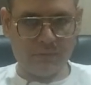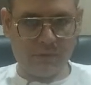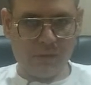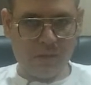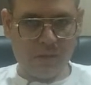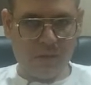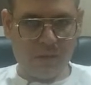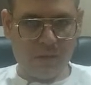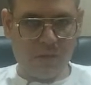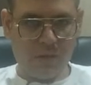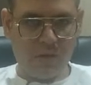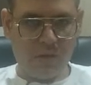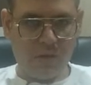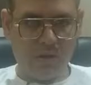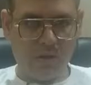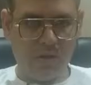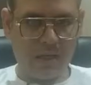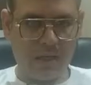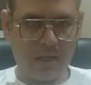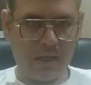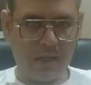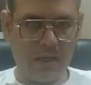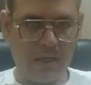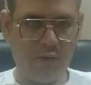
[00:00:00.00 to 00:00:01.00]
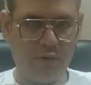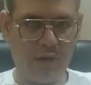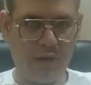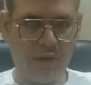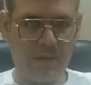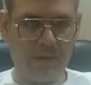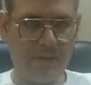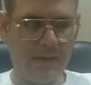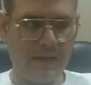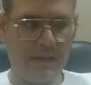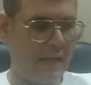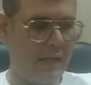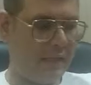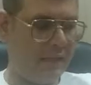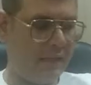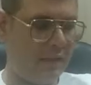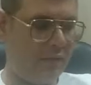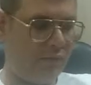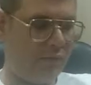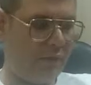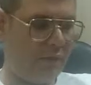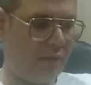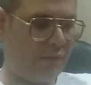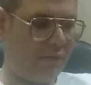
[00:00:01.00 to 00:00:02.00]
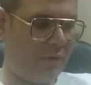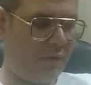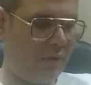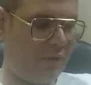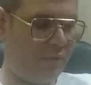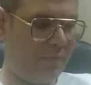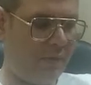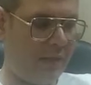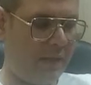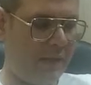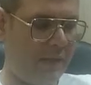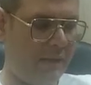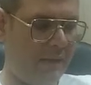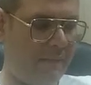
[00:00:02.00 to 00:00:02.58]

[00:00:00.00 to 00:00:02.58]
Okay, if I play like this, what will you play?